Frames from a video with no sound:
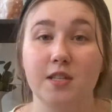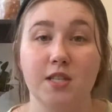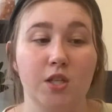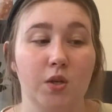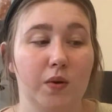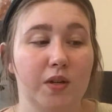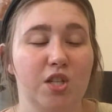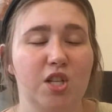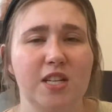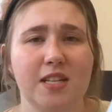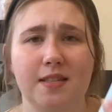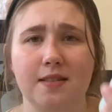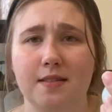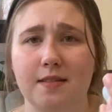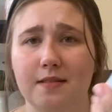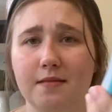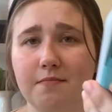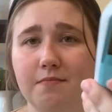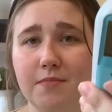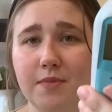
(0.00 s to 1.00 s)
So it just
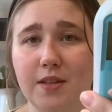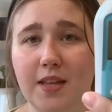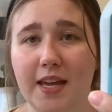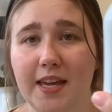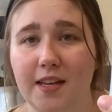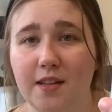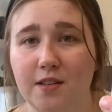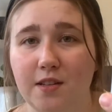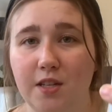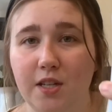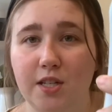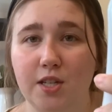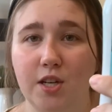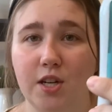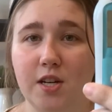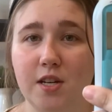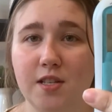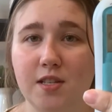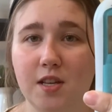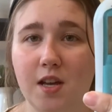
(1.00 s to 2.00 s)
like
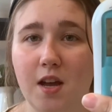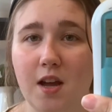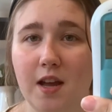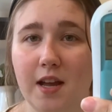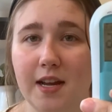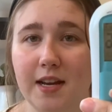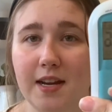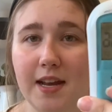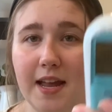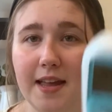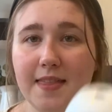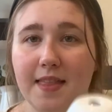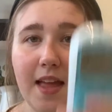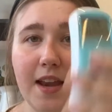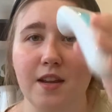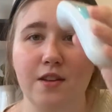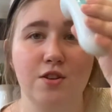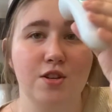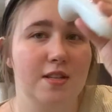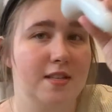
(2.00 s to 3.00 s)
turns on, and then
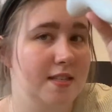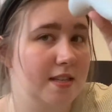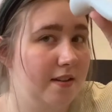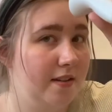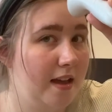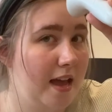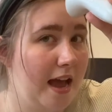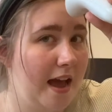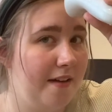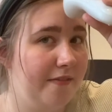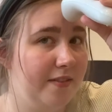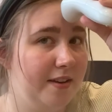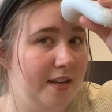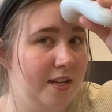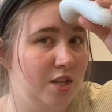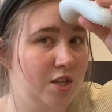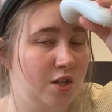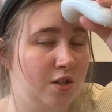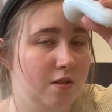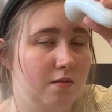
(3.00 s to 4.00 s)
you just half
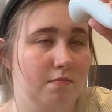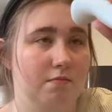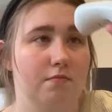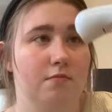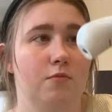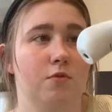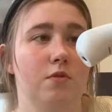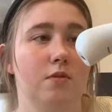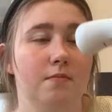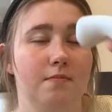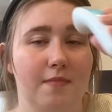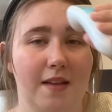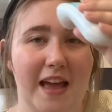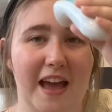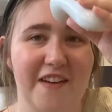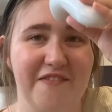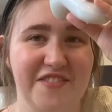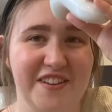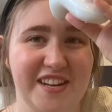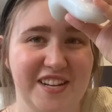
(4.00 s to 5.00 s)

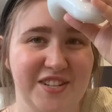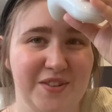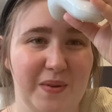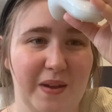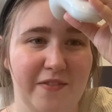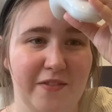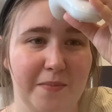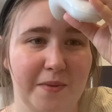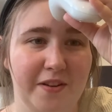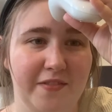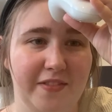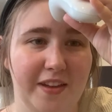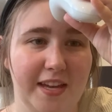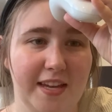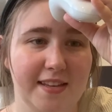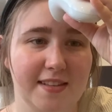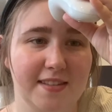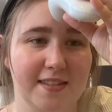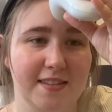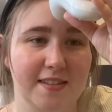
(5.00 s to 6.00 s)
an inch away from your
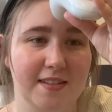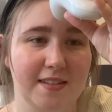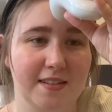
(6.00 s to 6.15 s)
face.